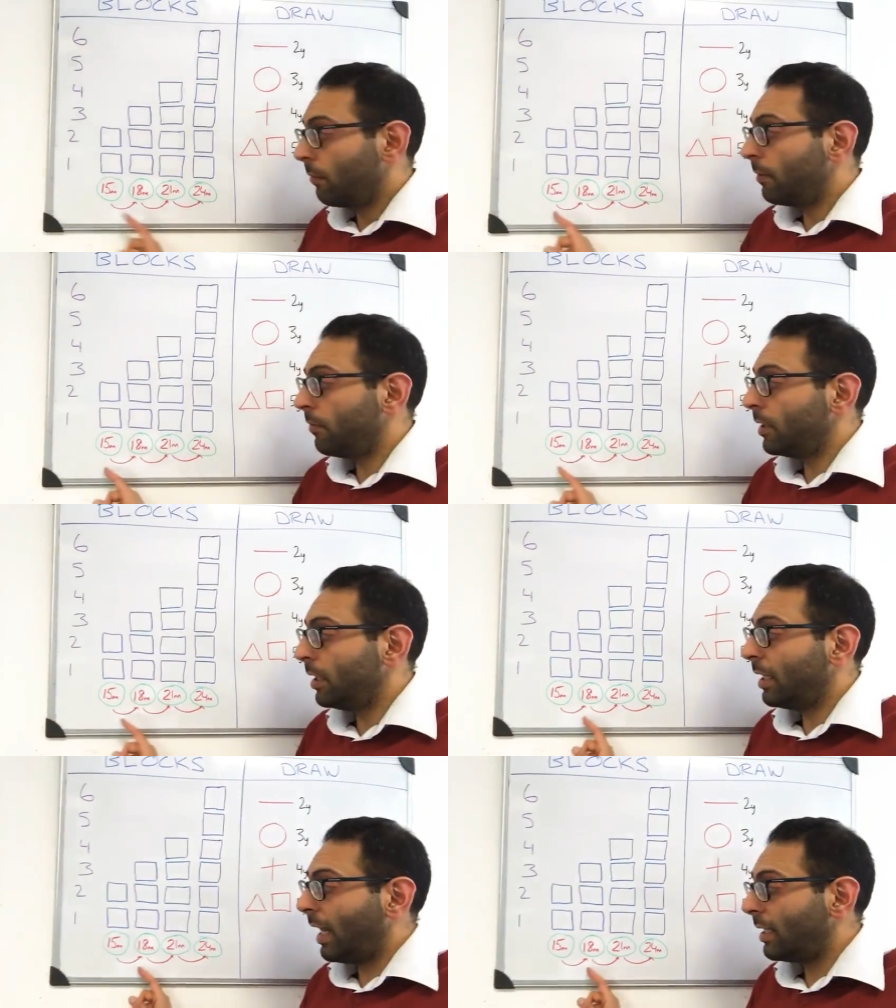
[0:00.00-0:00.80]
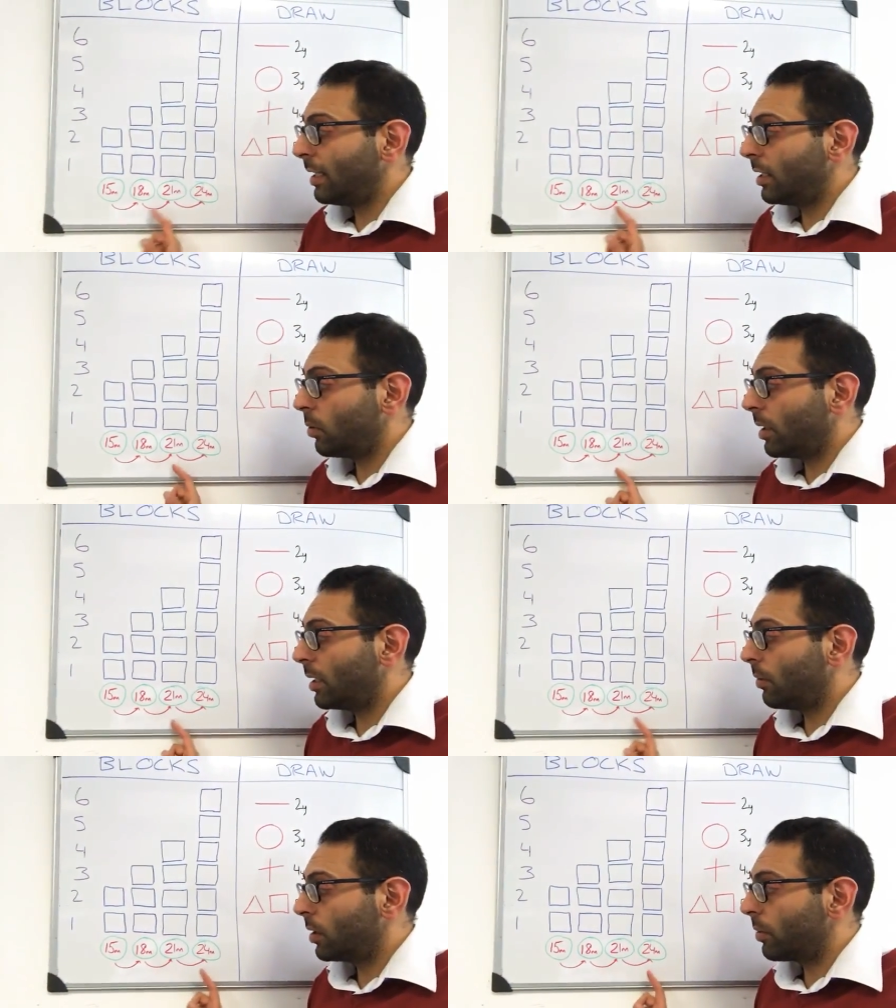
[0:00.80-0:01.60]
15, 18,
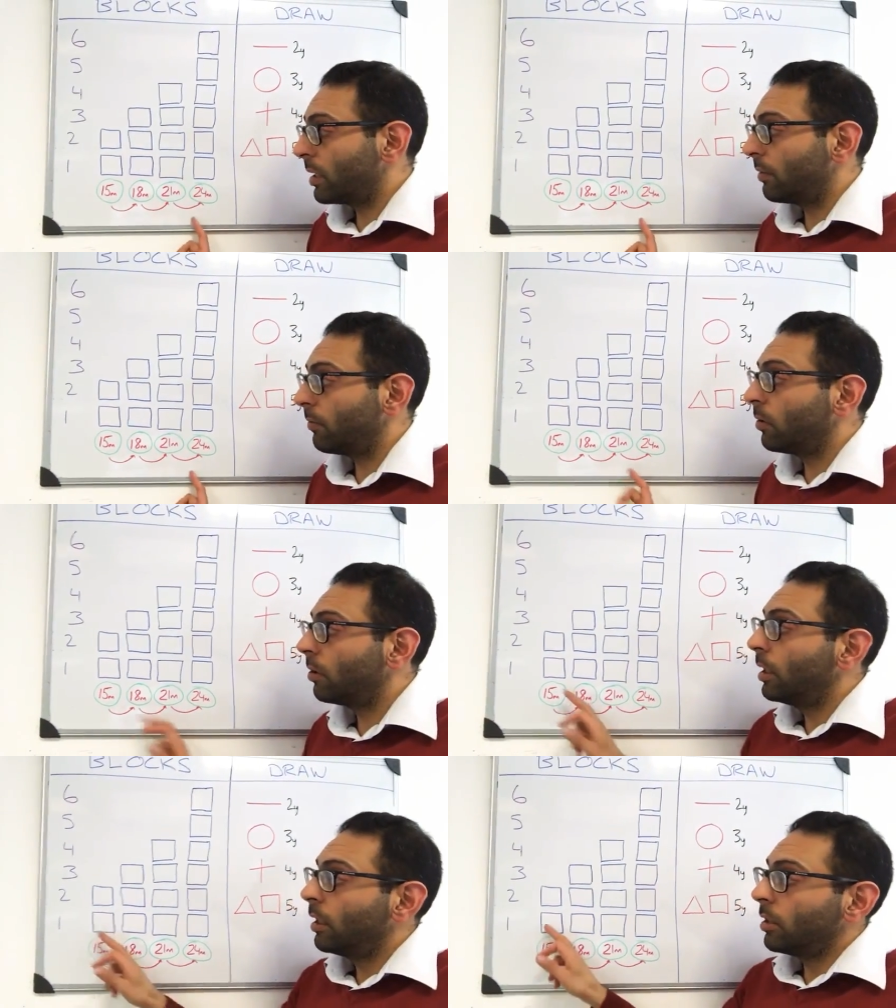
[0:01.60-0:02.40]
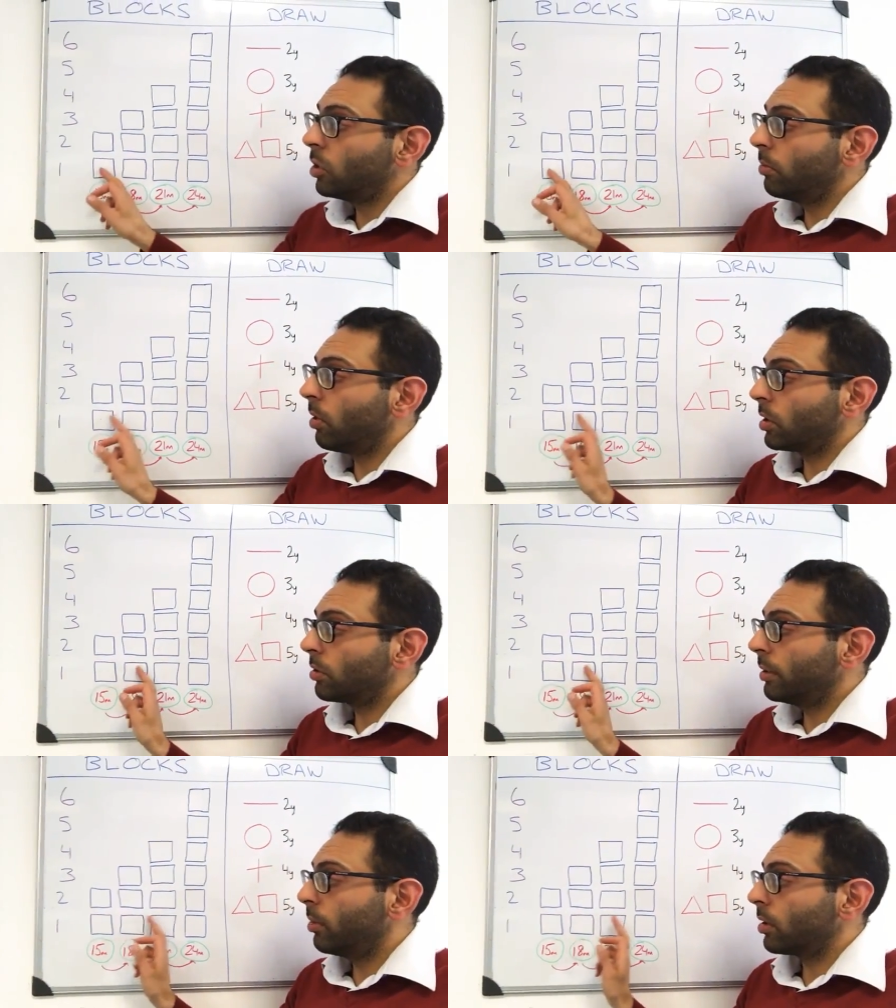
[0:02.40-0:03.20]
21, 24, two blocks,
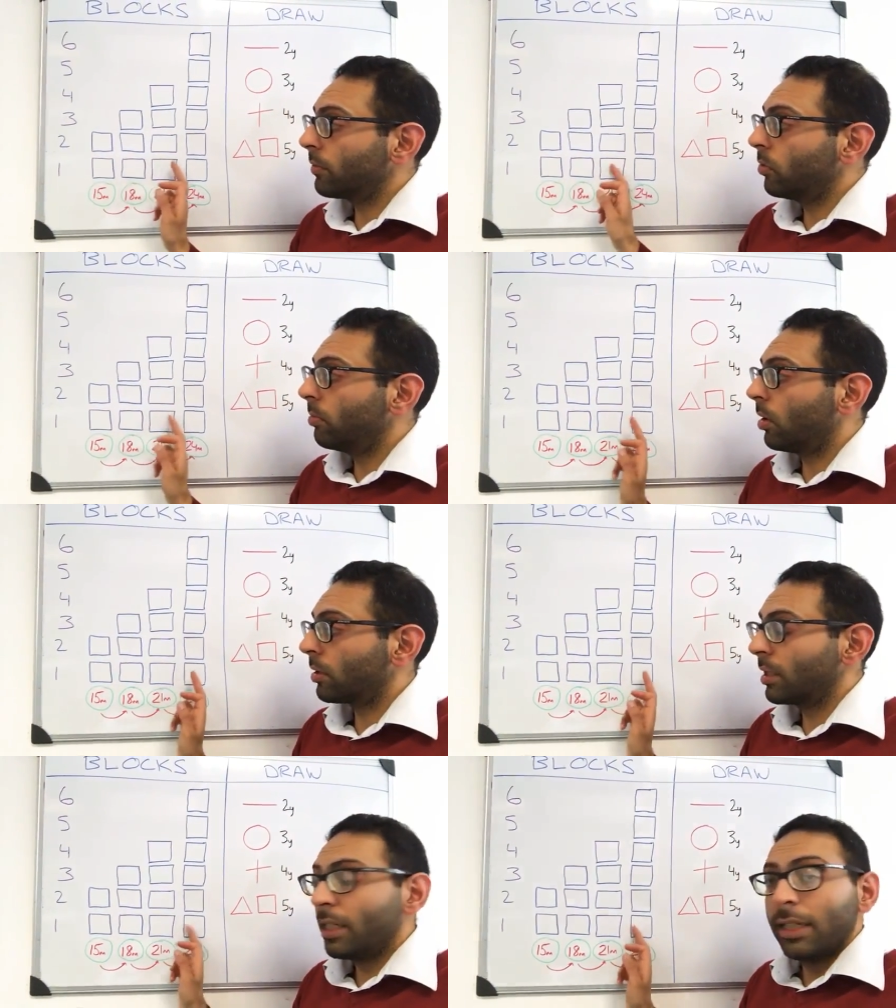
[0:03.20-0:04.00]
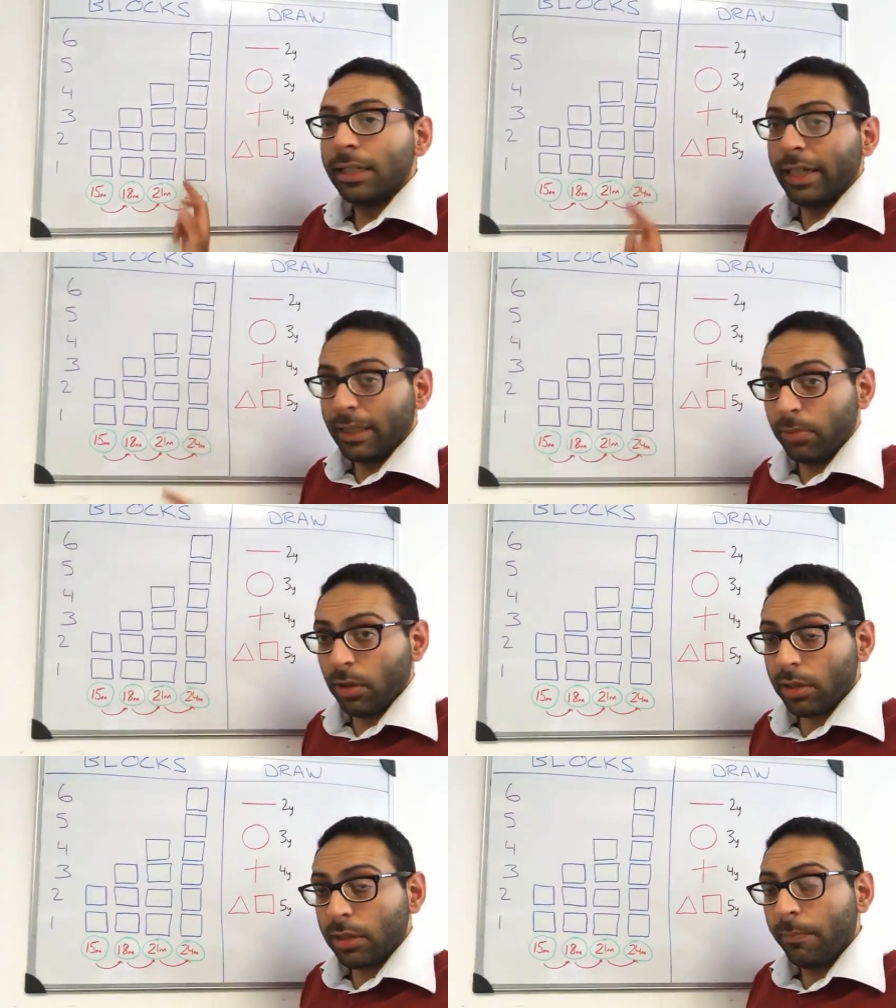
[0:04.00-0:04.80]
three blocks, four blocks, six
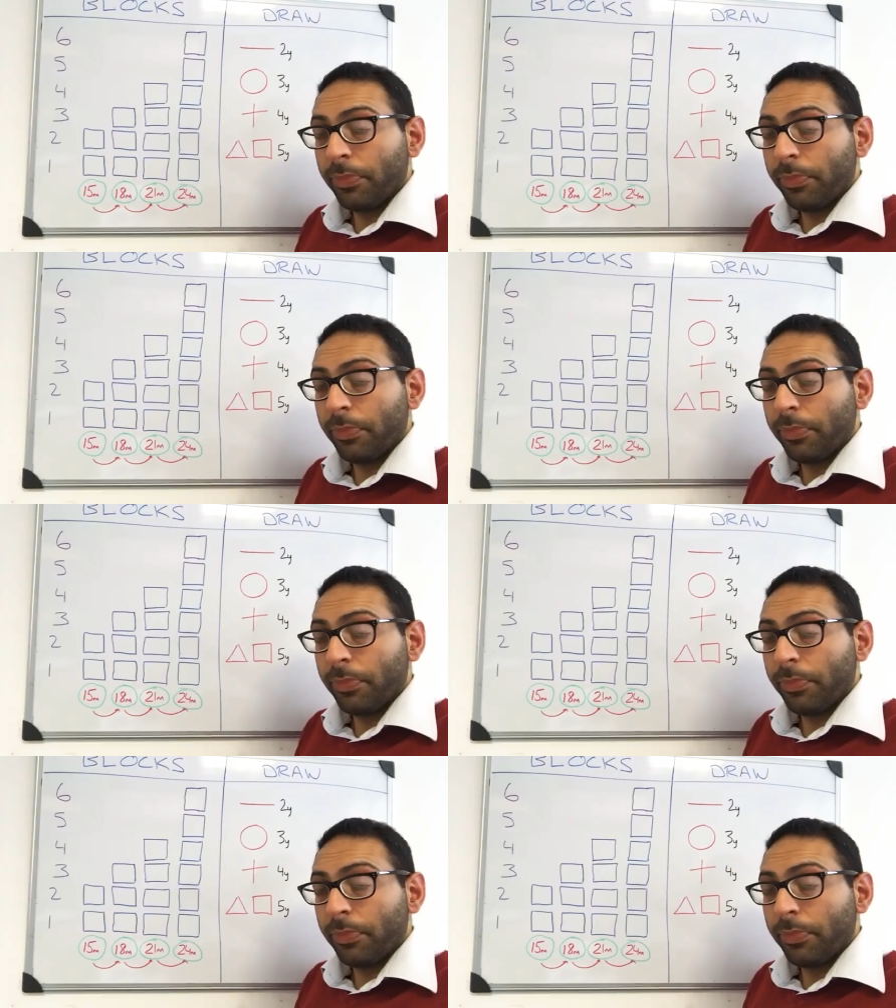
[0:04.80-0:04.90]
blocks.